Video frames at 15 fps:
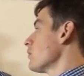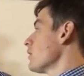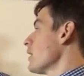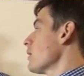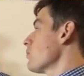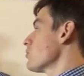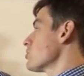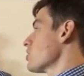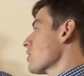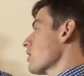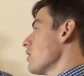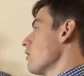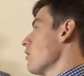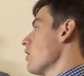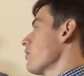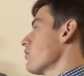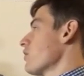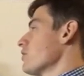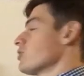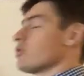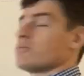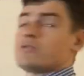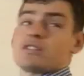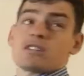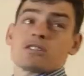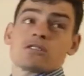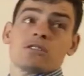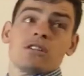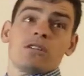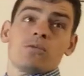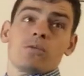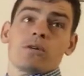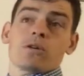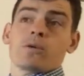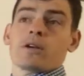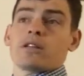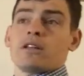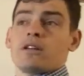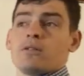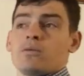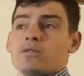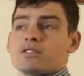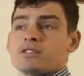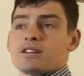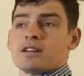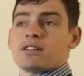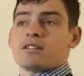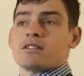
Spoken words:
Yep, so can I write 3 times 6 in quickly? What's that?